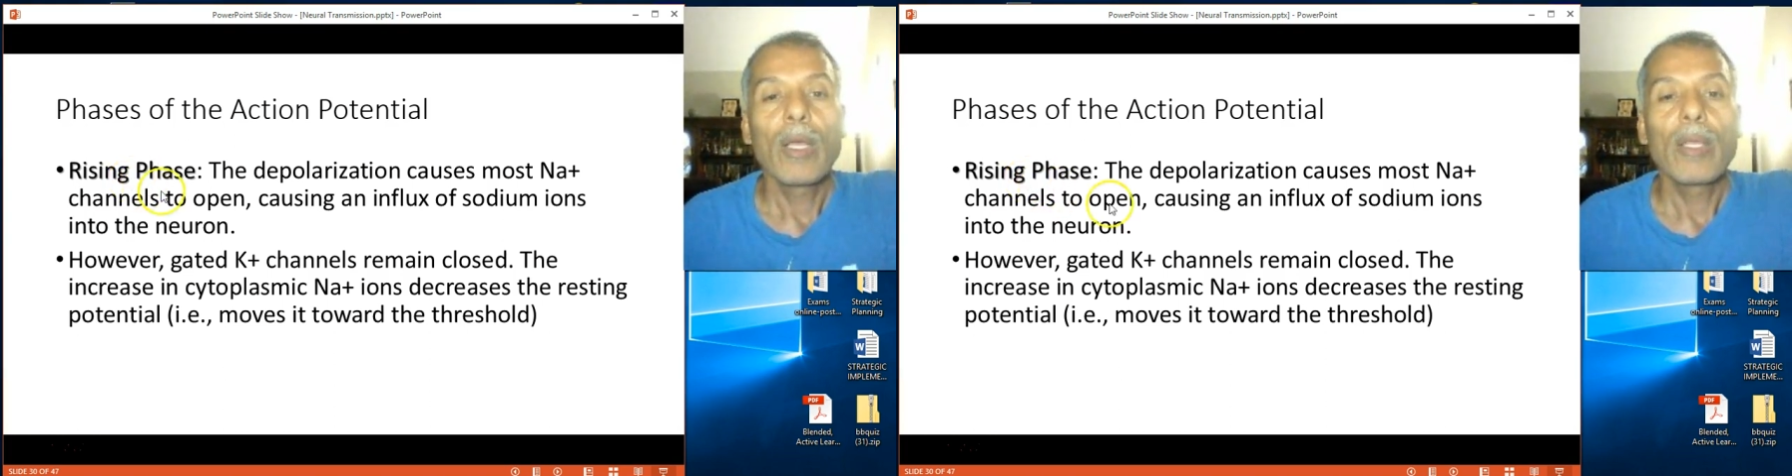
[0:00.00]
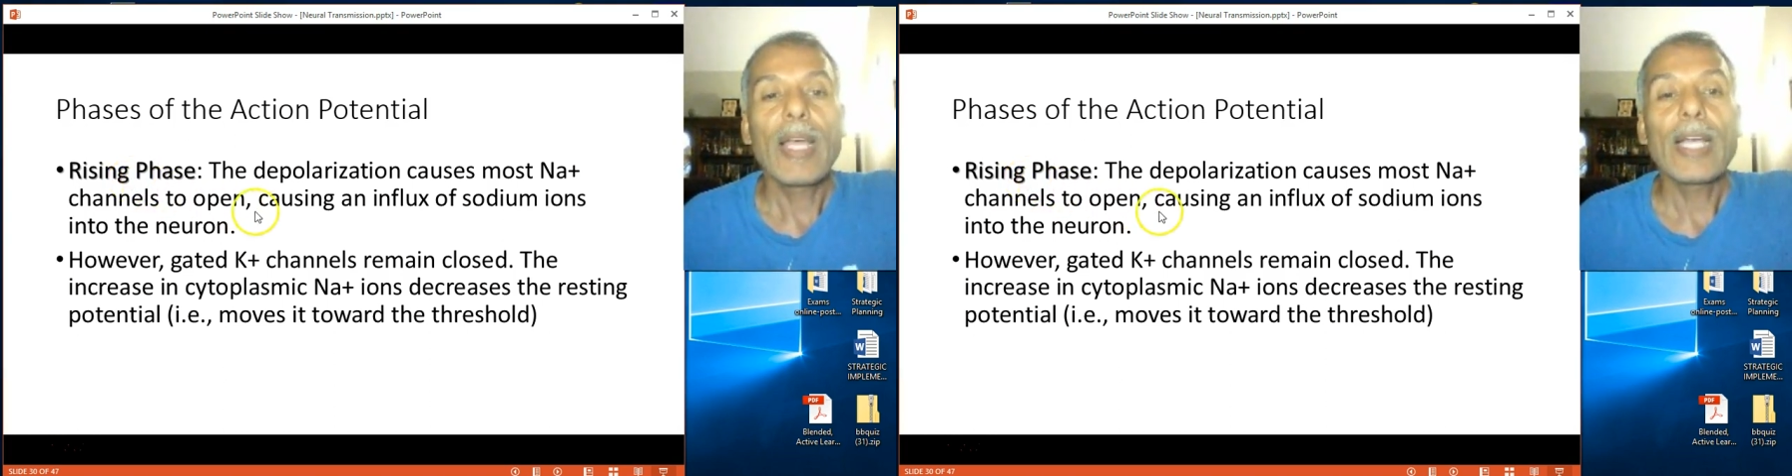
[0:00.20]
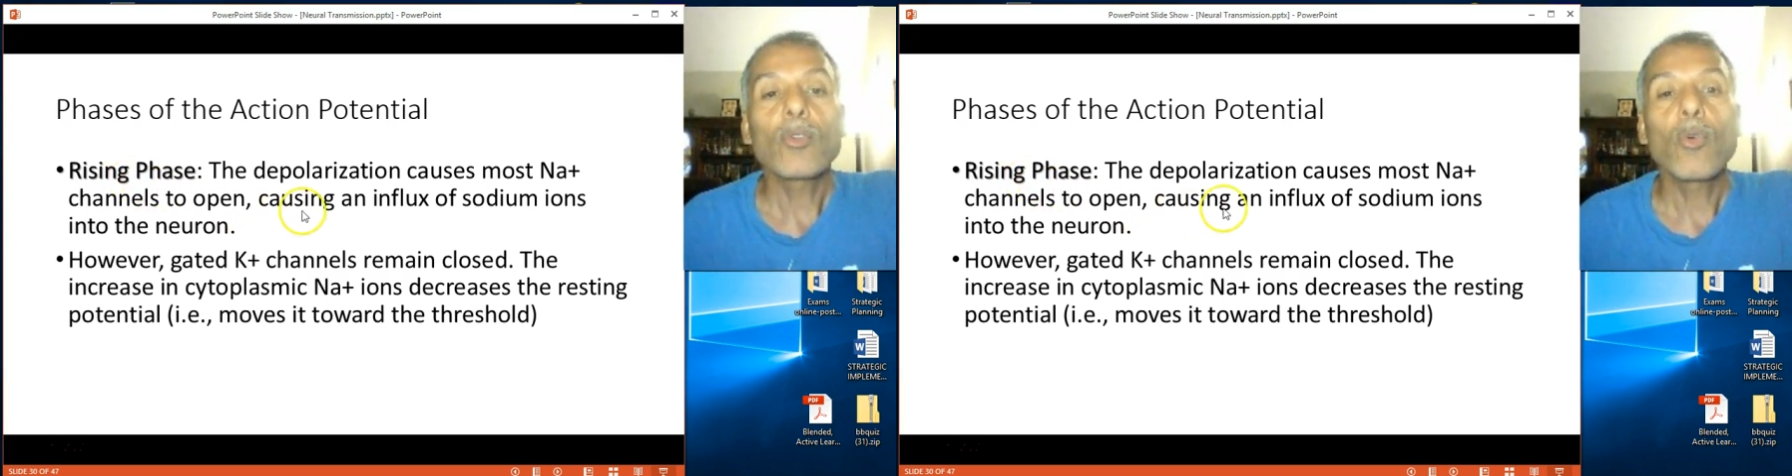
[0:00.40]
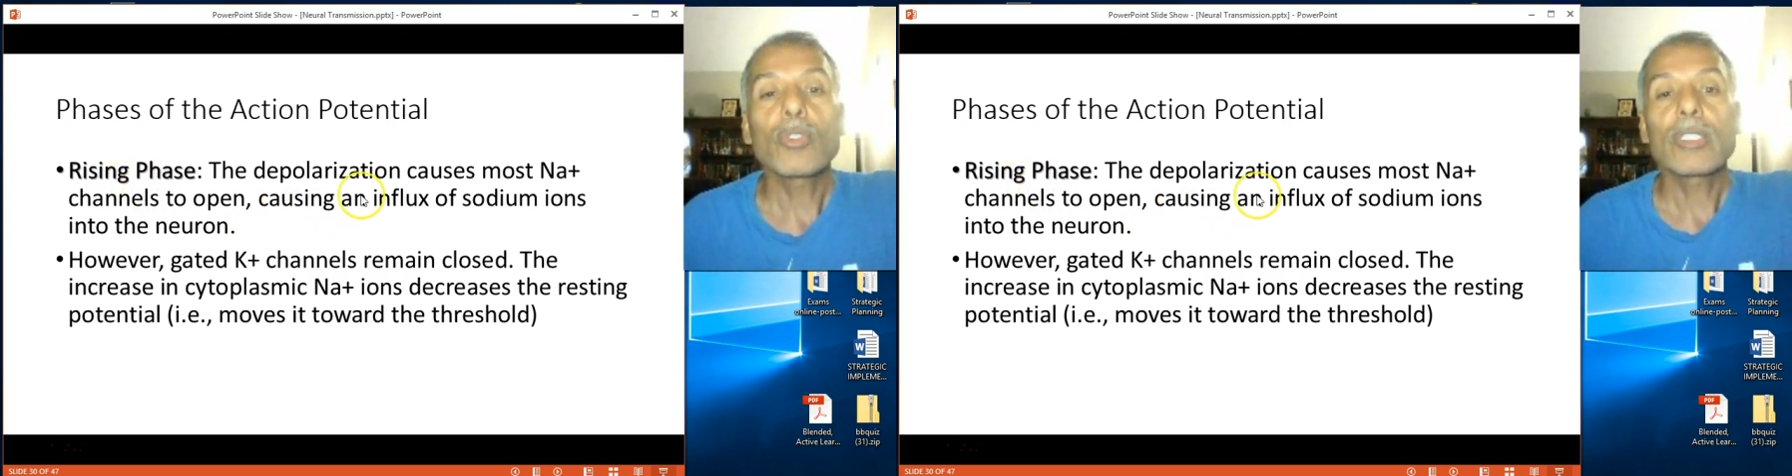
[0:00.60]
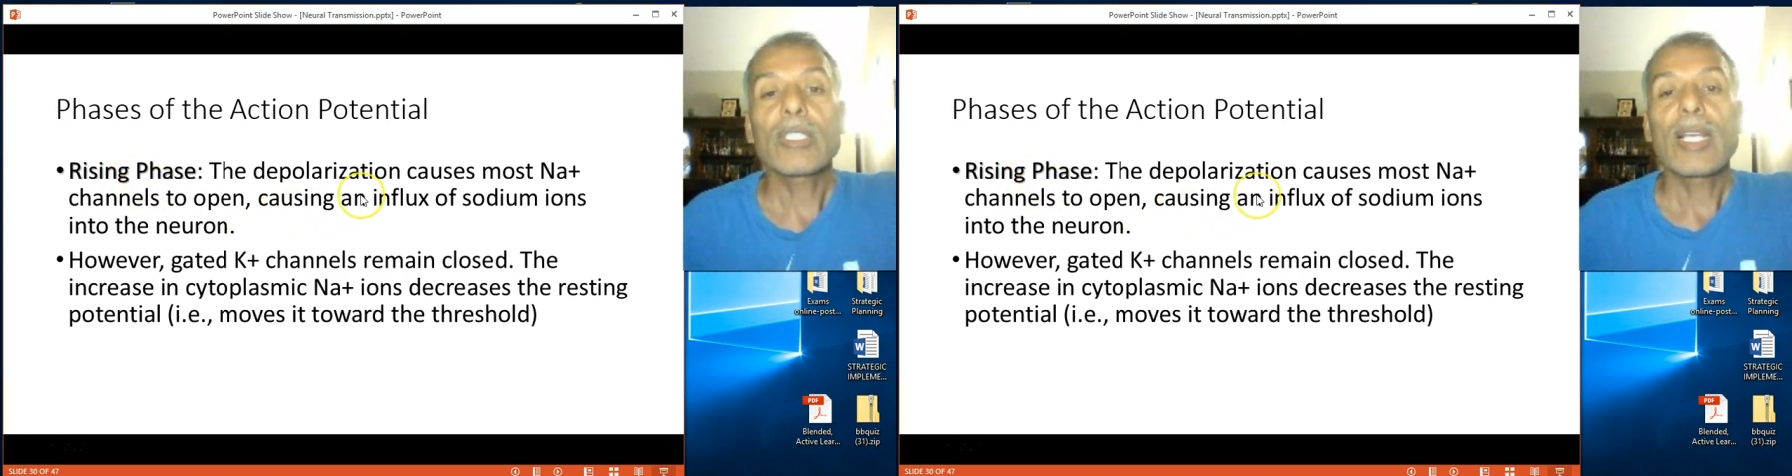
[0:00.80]
That
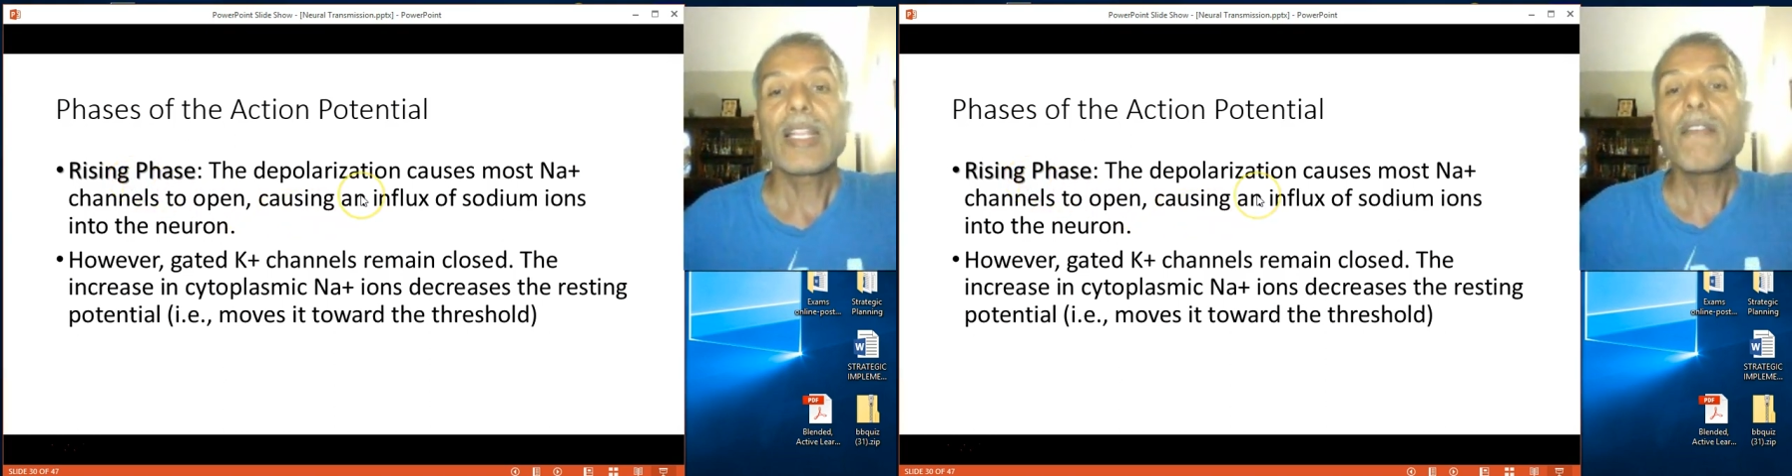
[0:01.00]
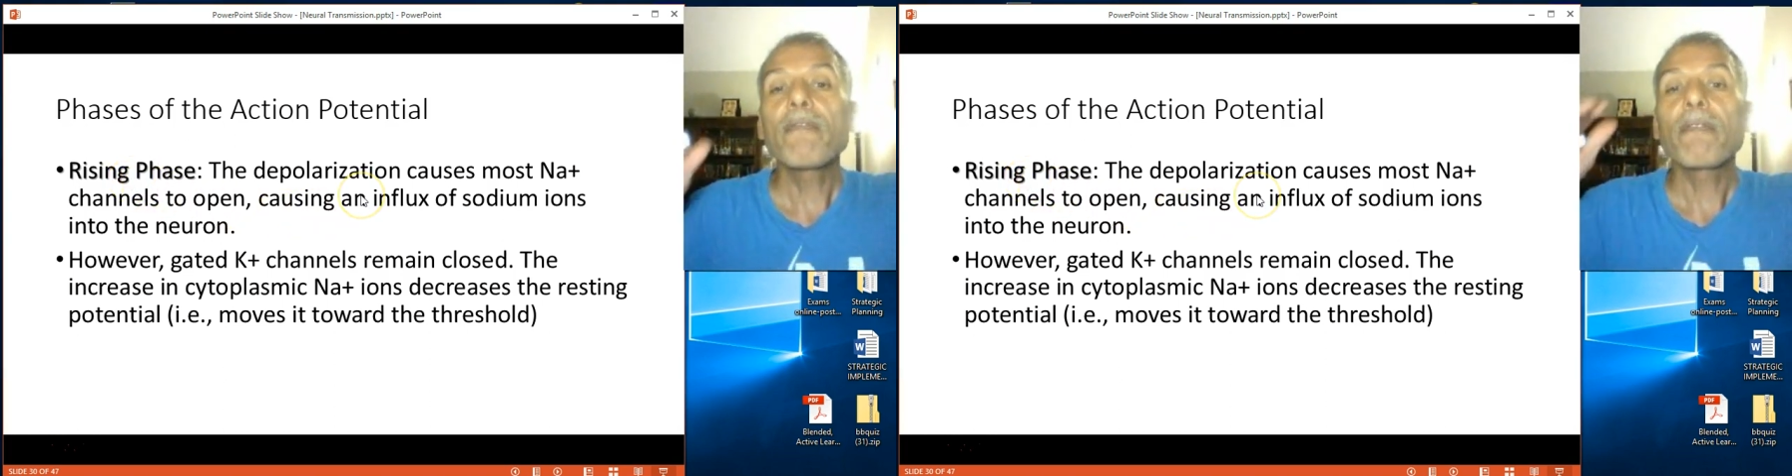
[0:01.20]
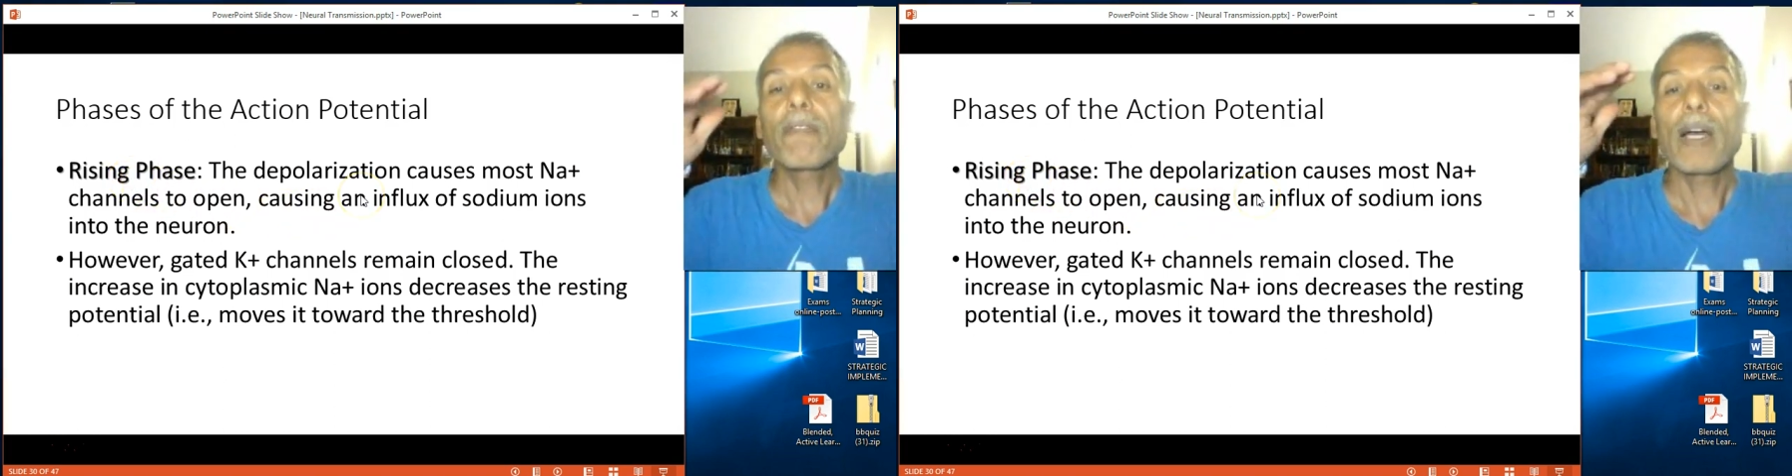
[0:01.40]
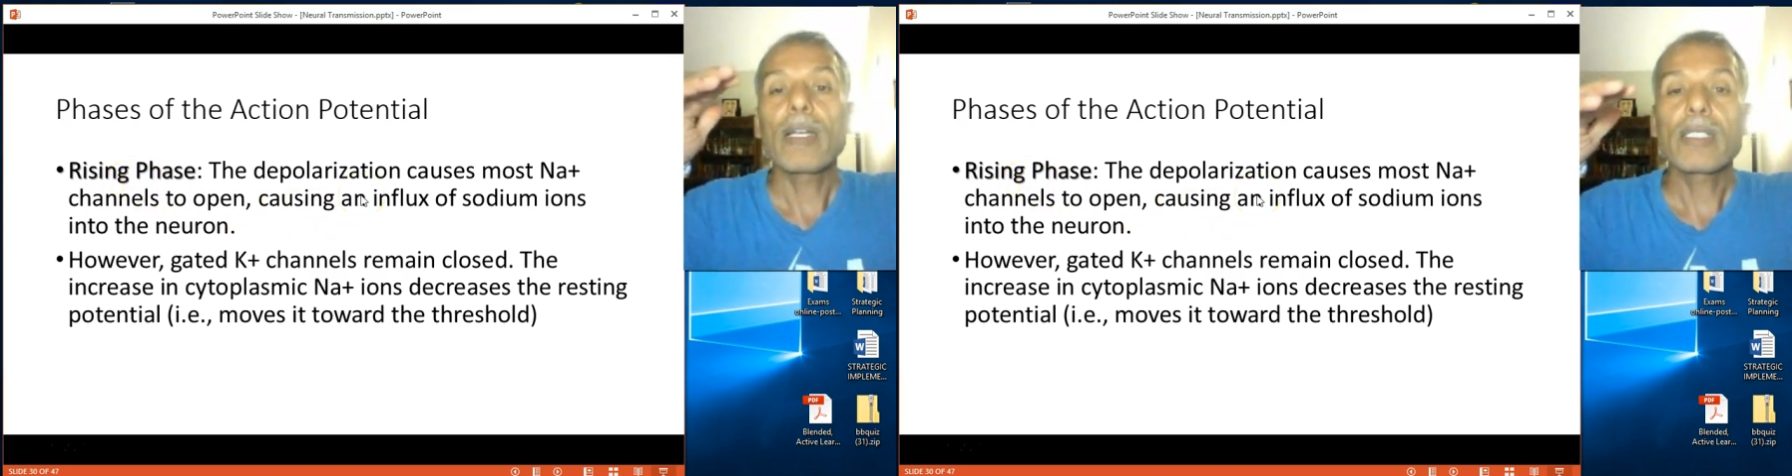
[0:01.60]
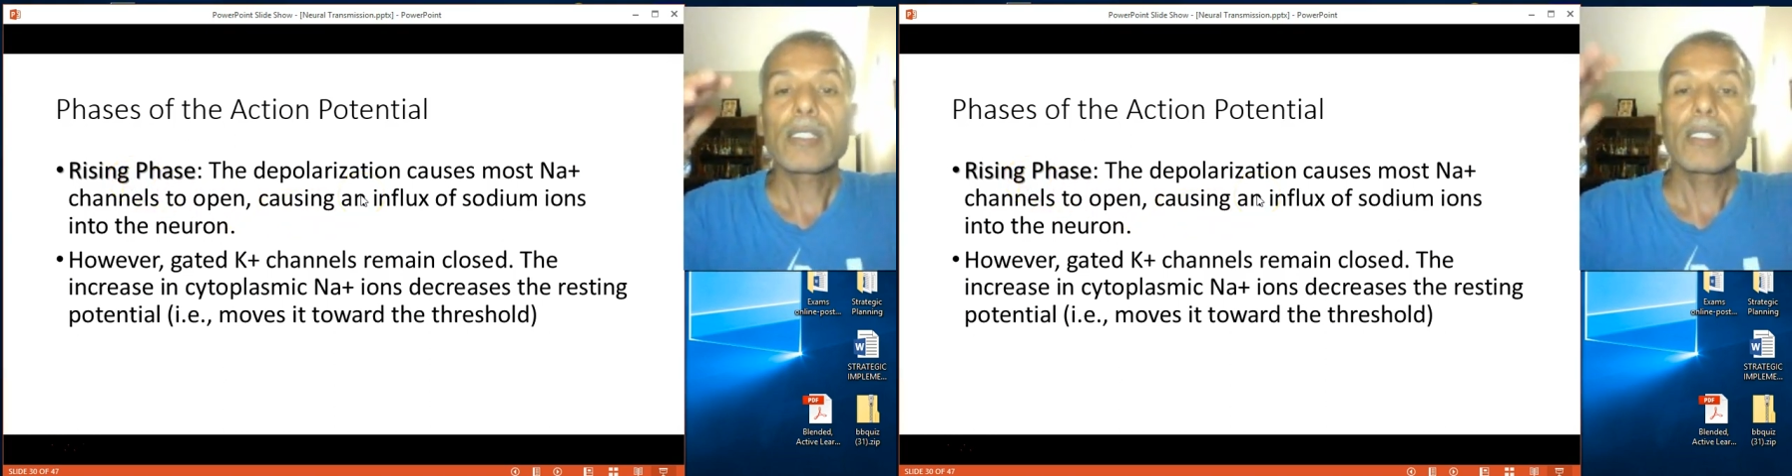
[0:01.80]
causes an
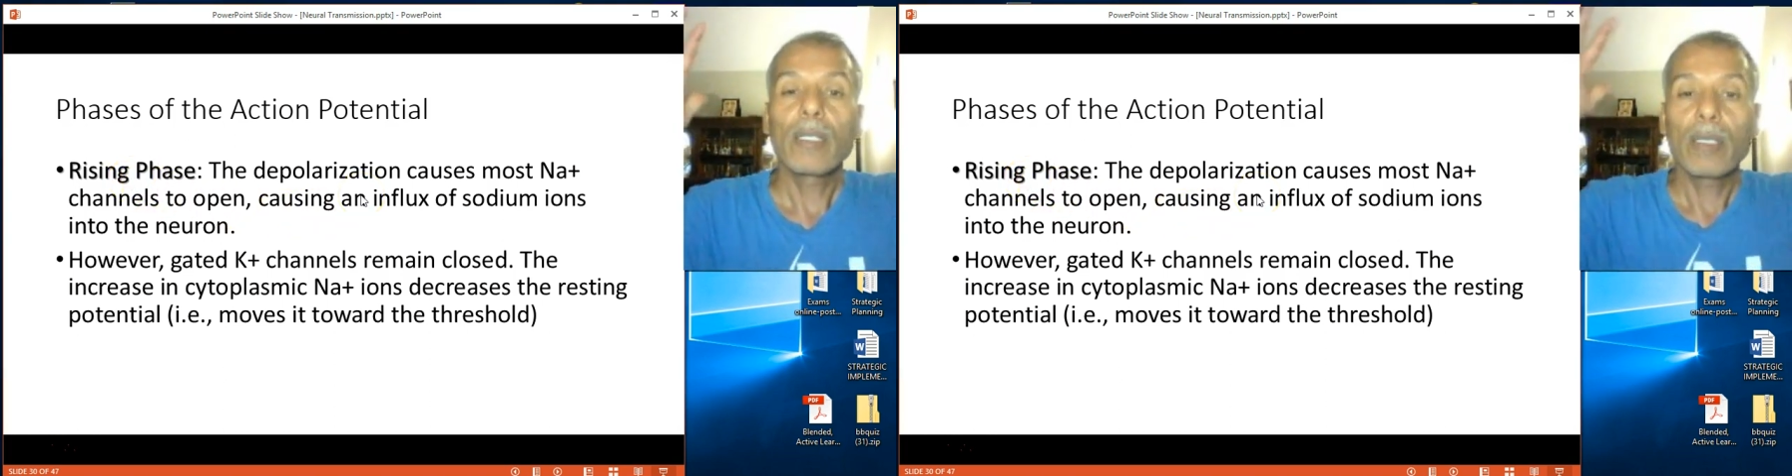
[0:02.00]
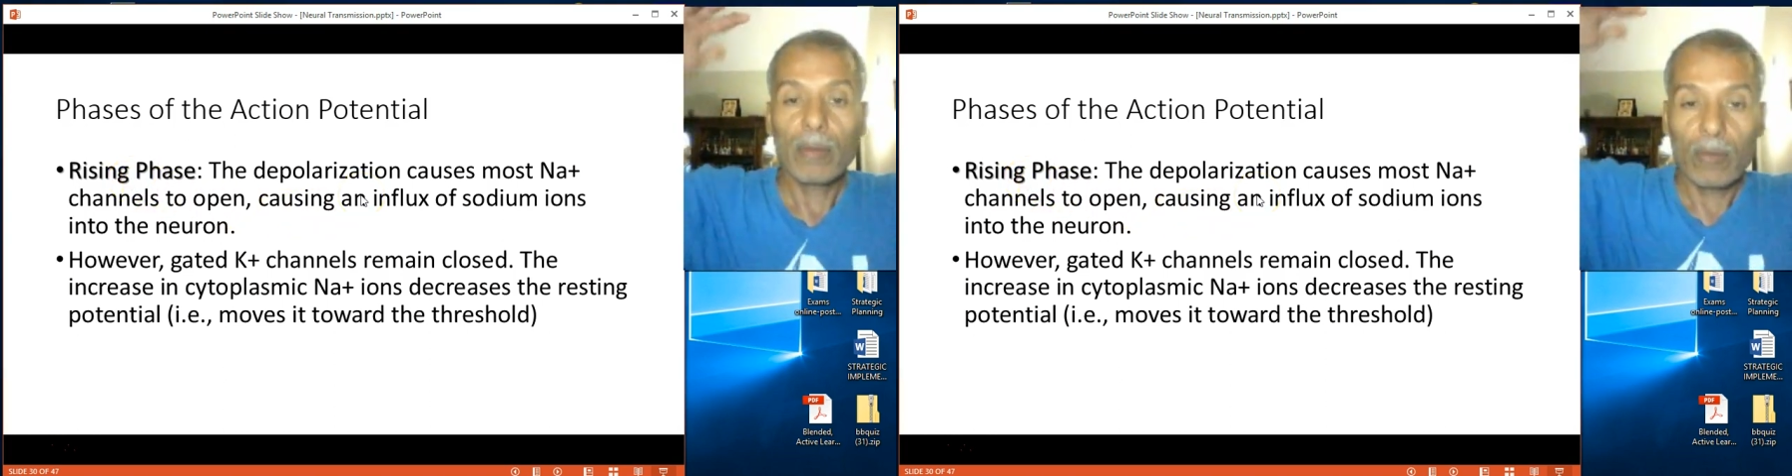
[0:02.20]
influx.